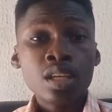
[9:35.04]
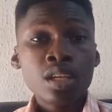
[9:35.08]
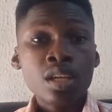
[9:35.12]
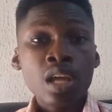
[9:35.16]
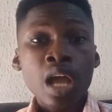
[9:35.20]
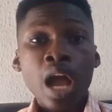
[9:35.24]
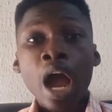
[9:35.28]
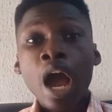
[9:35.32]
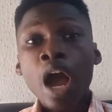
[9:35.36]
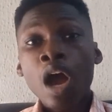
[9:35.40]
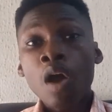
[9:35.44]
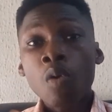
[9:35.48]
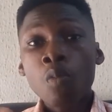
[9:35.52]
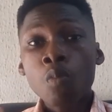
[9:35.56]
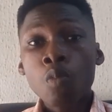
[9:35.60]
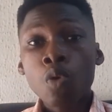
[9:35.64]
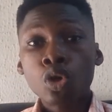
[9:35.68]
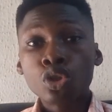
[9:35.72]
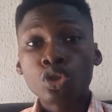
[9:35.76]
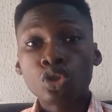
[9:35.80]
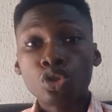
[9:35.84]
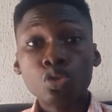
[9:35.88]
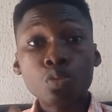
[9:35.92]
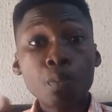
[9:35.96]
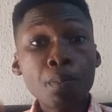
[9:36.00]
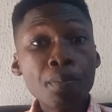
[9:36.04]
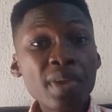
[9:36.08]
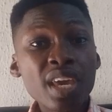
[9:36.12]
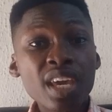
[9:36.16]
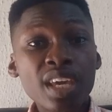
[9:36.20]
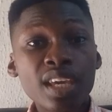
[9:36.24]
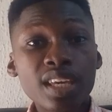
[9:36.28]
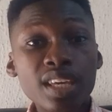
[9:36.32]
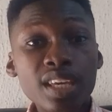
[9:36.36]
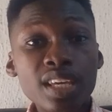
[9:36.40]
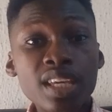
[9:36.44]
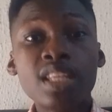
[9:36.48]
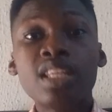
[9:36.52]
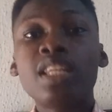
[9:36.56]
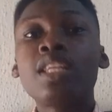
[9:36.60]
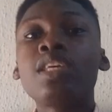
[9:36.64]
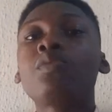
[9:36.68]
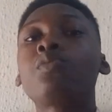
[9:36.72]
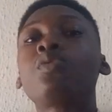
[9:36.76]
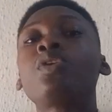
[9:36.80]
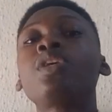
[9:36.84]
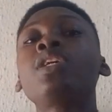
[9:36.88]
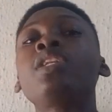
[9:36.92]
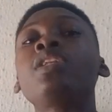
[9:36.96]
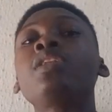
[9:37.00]
how much you make
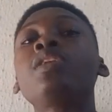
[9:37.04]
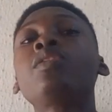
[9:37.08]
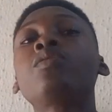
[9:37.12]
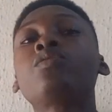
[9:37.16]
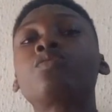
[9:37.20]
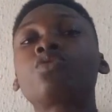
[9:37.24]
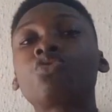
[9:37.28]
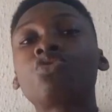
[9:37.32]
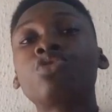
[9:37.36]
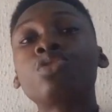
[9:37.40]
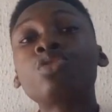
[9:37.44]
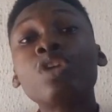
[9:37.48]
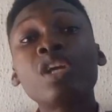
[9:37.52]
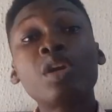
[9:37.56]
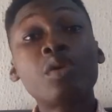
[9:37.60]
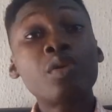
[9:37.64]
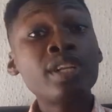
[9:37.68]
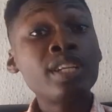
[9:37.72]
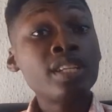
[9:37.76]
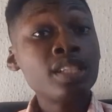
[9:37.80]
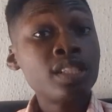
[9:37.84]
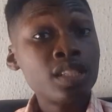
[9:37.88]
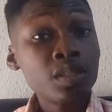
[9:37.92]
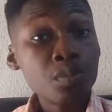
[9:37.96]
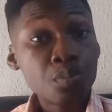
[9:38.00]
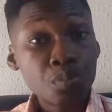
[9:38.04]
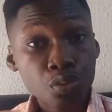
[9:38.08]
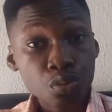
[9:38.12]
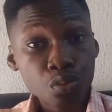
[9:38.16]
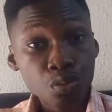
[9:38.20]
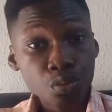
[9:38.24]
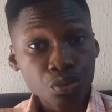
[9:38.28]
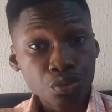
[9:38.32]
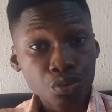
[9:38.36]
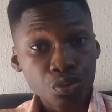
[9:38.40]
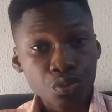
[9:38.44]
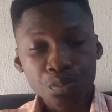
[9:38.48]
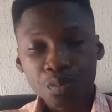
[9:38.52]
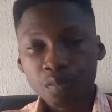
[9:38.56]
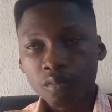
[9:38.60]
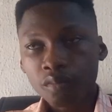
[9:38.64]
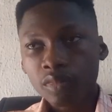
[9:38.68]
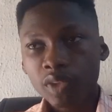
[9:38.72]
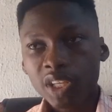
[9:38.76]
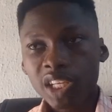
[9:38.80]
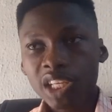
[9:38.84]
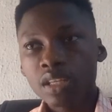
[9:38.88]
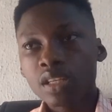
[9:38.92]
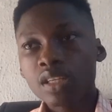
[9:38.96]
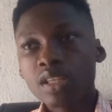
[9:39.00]
in true liquidity pools
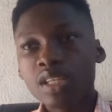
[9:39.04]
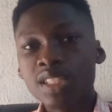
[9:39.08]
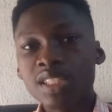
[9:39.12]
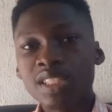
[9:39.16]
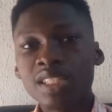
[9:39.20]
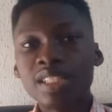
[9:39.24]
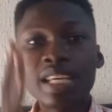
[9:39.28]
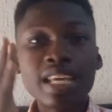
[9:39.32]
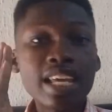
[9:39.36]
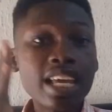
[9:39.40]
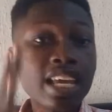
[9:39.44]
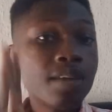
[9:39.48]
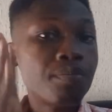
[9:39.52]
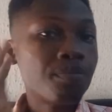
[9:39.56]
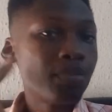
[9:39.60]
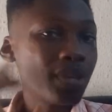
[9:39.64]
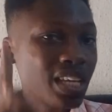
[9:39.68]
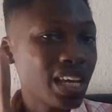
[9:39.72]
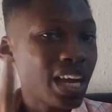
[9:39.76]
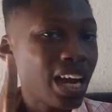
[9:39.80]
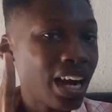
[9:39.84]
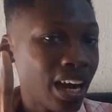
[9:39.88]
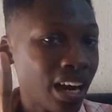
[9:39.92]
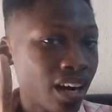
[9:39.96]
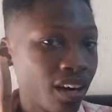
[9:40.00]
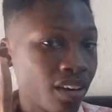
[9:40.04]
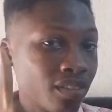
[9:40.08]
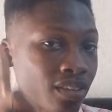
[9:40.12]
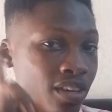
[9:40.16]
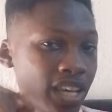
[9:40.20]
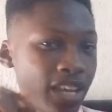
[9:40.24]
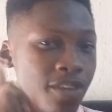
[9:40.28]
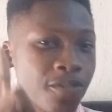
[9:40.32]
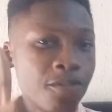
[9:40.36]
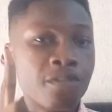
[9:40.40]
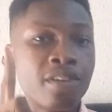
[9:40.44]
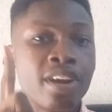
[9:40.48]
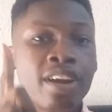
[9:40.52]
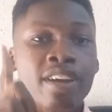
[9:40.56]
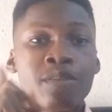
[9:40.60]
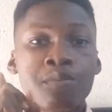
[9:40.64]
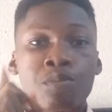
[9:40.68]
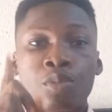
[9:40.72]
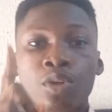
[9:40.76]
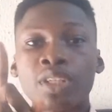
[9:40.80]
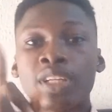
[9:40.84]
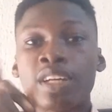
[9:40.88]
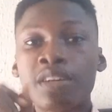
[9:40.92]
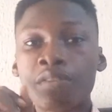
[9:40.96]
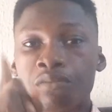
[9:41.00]
is the APR, a very
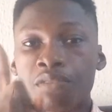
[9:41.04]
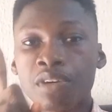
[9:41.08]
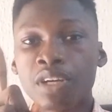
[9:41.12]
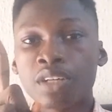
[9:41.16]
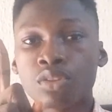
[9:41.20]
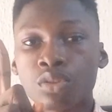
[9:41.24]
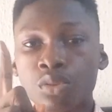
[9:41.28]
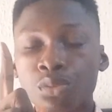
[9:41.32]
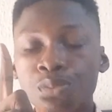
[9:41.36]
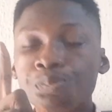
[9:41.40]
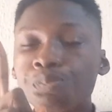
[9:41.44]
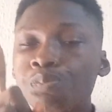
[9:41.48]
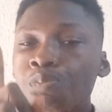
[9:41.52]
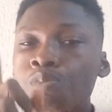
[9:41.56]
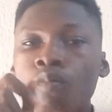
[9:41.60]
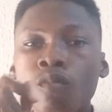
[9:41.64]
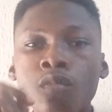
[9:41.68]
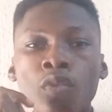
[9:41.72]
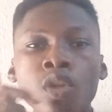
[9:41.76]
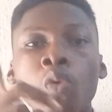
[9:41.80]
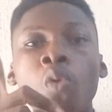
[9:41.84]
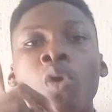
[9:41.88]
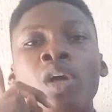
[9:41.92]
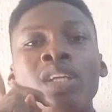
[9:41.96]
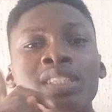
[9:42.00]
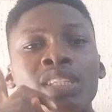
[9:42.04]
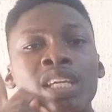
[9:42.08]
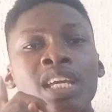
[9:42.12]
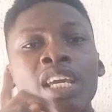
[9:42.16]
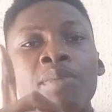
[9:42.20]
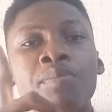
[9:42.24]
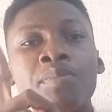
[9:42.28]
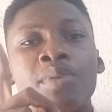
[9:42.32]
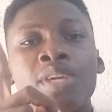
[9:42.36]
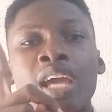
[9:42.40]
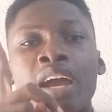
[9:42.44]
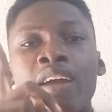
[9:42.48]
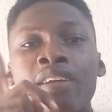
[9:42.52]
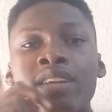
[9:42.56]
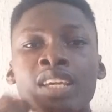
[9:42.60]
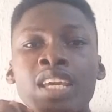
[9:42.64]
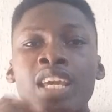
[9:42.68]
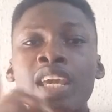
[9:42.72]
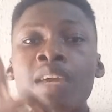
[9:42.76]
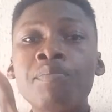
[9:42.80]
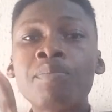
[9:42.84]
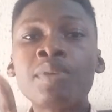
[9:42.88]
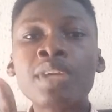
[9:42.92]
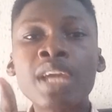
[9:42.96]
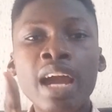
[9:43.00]
important factor. What's the APR? The
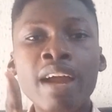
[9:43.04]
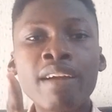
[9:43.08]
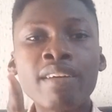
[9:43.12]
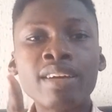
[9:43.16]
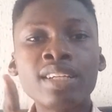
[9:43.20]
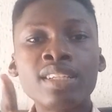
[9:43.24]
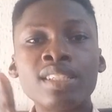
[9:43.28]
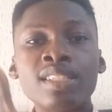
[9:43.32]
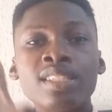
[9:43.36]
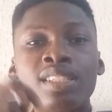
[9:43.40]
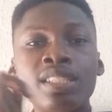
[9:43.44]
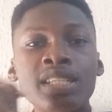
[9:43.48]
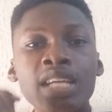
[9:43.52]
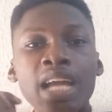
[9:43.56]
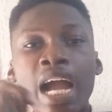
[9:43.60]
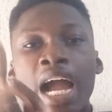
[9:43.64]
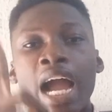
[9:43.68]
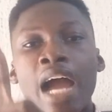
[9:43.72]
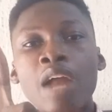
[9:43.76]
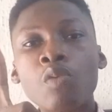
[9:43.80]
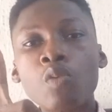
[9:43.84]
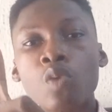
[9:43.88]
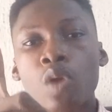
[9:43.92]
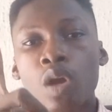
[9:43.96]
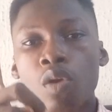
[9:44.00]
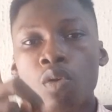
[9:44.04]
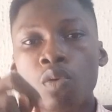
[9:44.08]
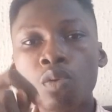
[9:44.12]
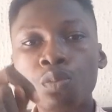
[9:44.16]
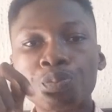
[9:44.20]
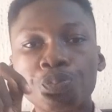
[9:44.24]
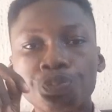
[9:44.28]
APR is the annual